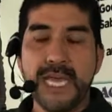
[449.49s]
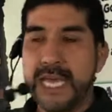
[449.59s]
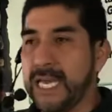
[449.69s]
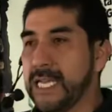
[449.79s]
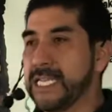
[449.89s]

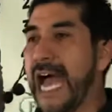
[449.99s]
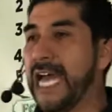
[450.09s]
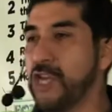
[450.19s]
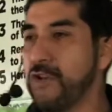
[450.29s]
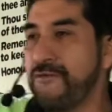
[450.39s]
It is
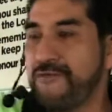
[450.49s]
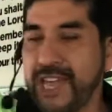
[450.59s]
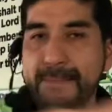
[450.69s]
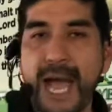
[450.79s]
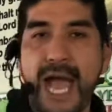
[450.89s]
not your
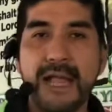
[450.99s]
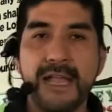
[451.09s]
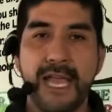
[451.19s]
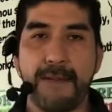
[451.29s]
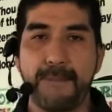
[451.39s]
FEMA
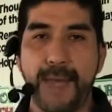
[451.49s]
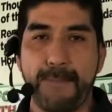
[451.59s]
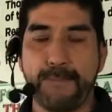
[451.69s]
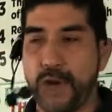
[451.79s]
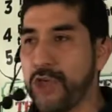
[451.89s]
uh, uh,
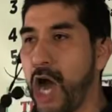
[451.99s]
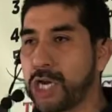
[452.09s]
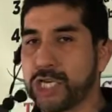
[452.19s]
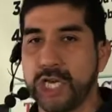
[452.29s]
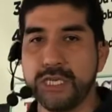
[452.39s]

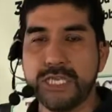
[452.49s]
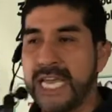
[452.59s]
productions.